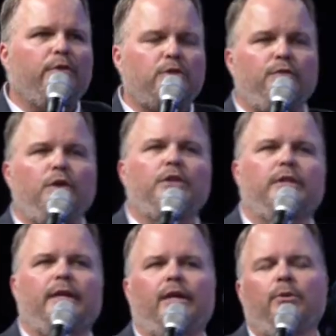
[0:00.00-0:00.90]
others of you here
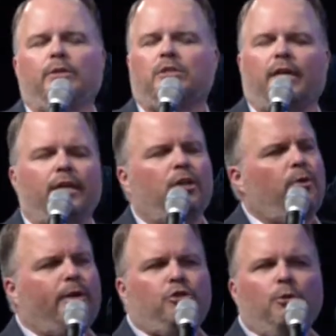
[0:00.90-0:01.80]
today who would say, you
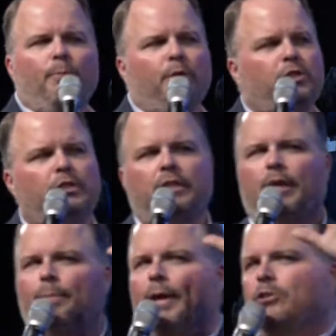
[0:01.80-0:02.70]
know, as you were preaching
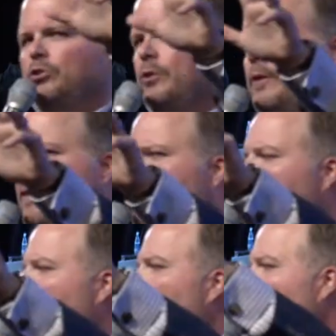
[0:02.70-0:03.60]
today, Pastor,
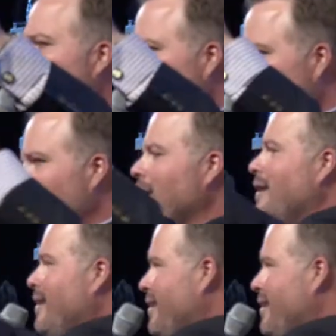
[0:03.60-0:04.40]
the Lord really